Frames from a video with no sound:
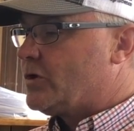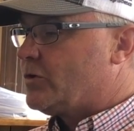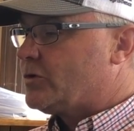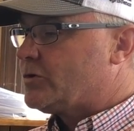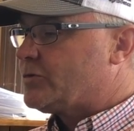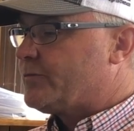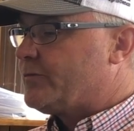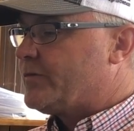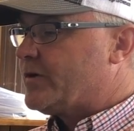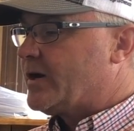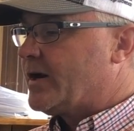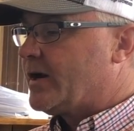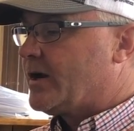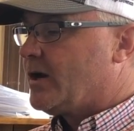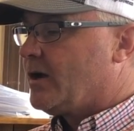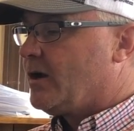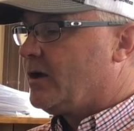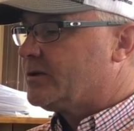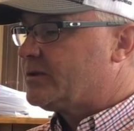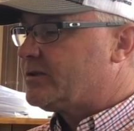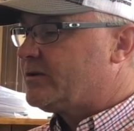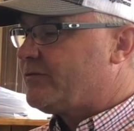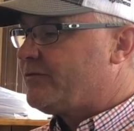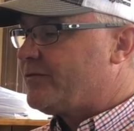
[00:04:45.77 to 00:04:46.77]
It's very
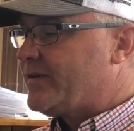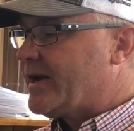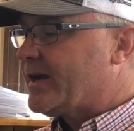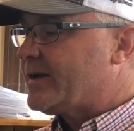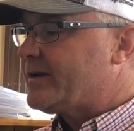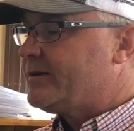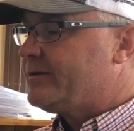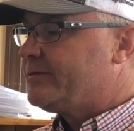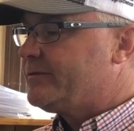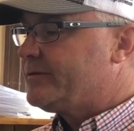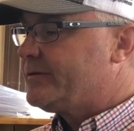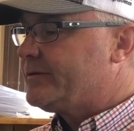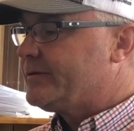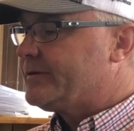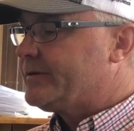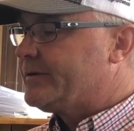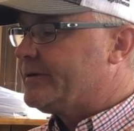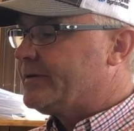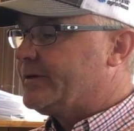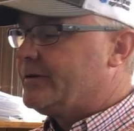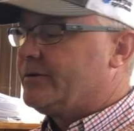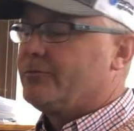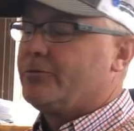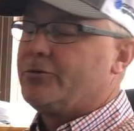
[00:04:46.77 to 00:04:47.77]
cost effective
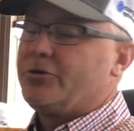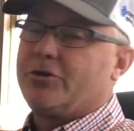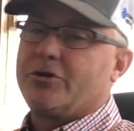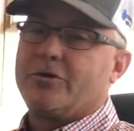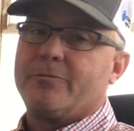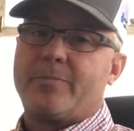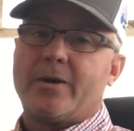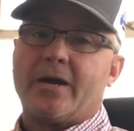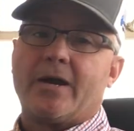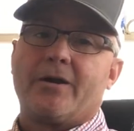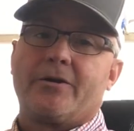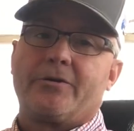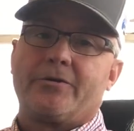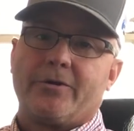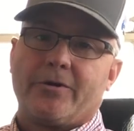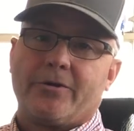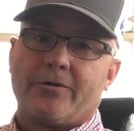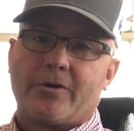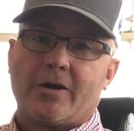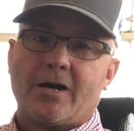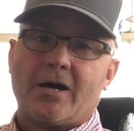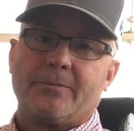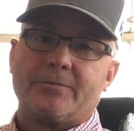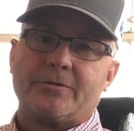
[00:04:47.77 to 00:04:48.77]
when you compare it to
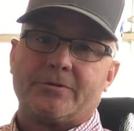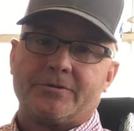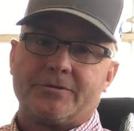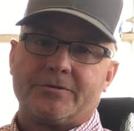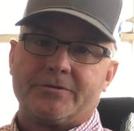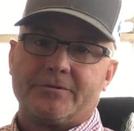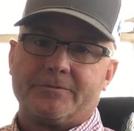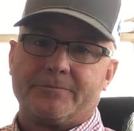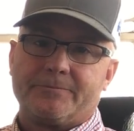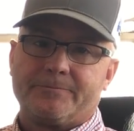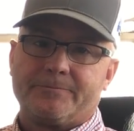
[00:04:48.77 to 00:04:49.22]
other options.